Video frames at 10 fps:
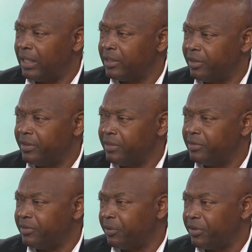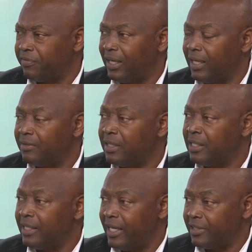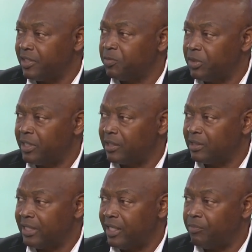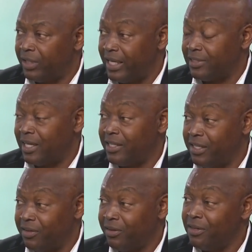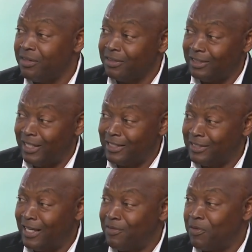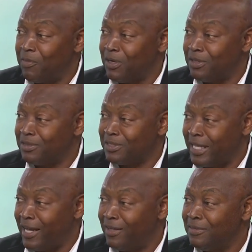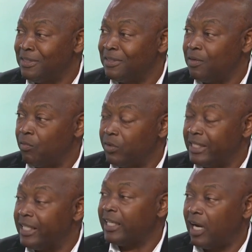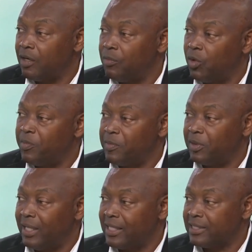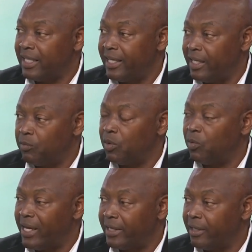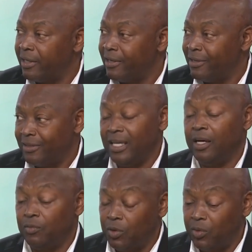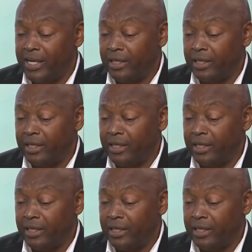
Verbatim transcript: about 135 at this particular time. But as I hear last night from our staff, we did hire more people last night, and we're oh, waiting. Great. Yeah, we're